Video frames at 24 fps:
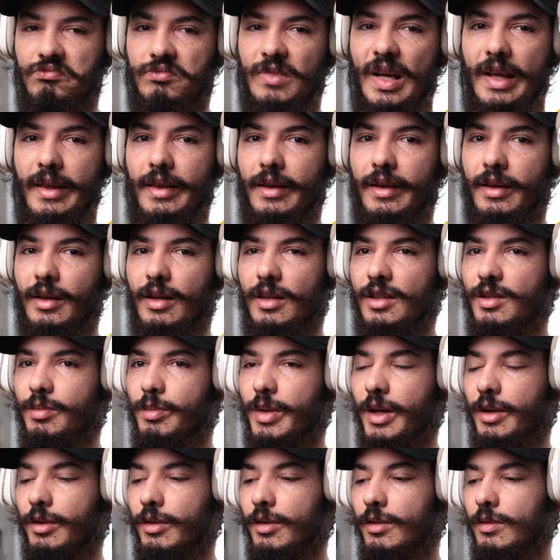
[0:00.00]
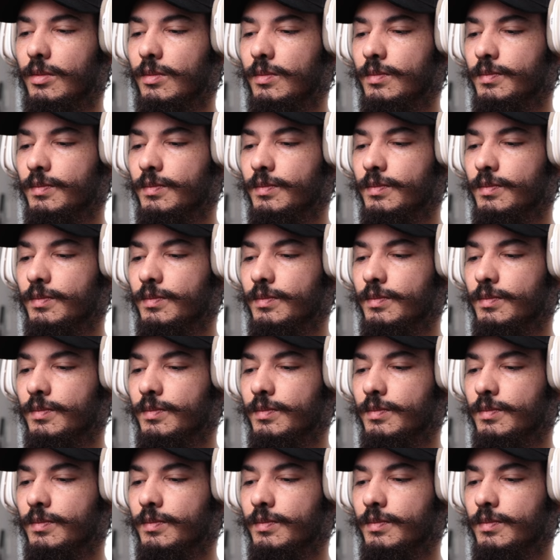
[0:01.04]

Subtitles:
I think it's better.